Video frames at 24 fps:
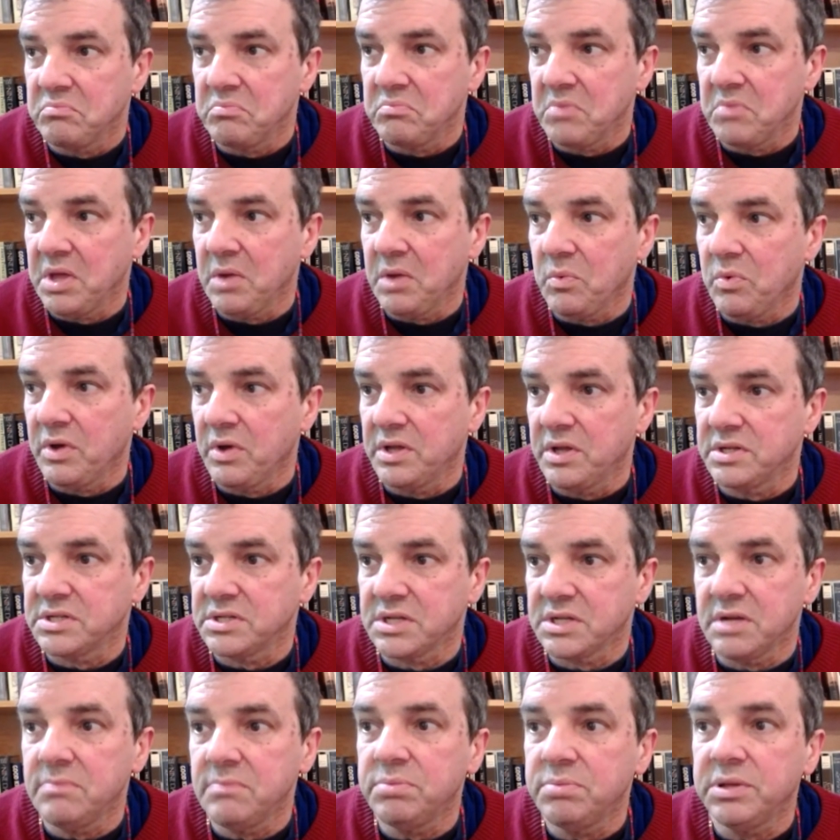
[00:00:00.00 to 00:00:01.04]
it was
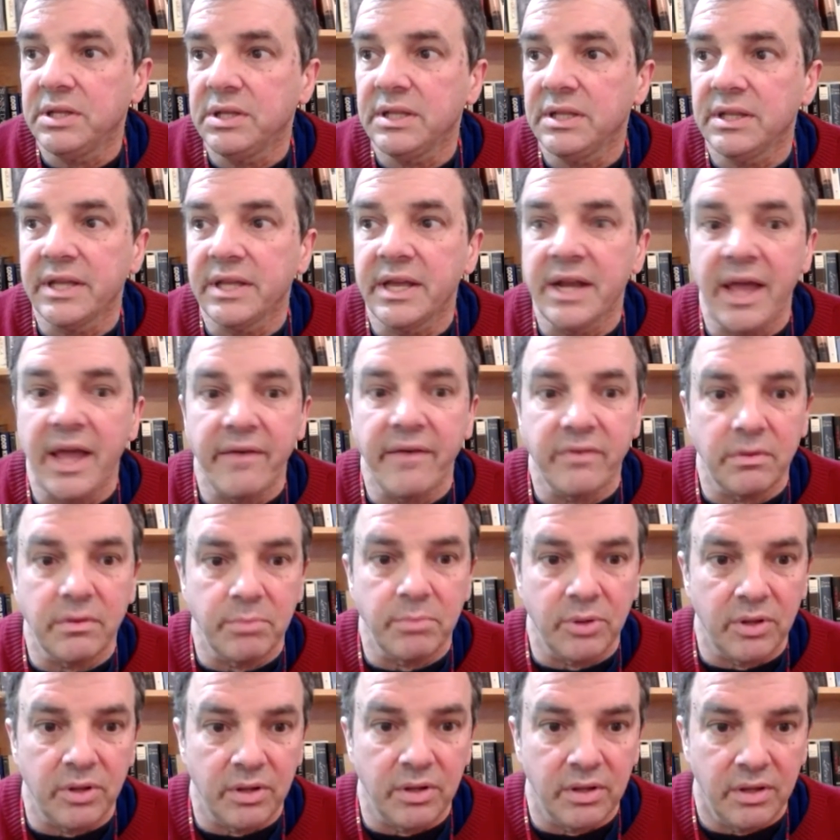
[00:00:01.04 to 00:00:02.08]
completely
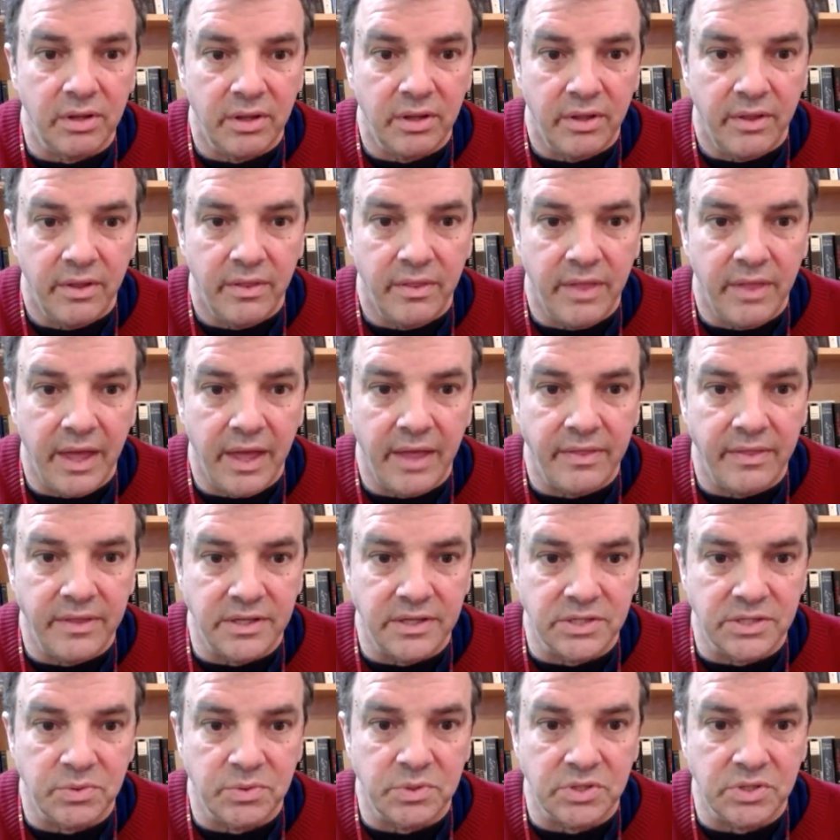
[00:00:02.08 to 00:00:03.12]
inevitable that
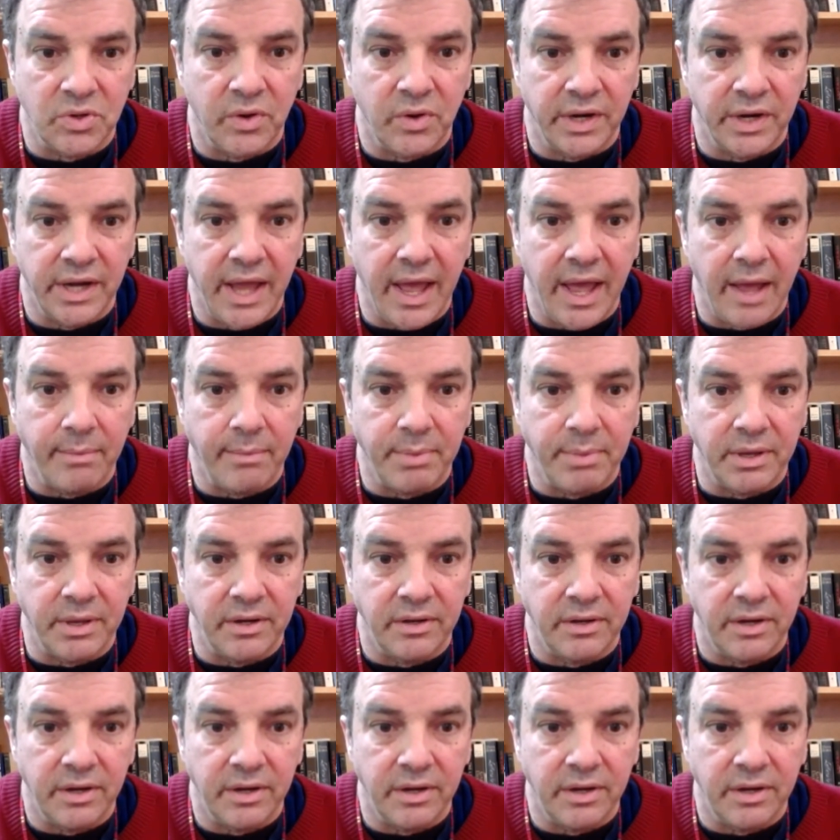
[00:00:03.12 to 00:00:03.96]
this was going to happen.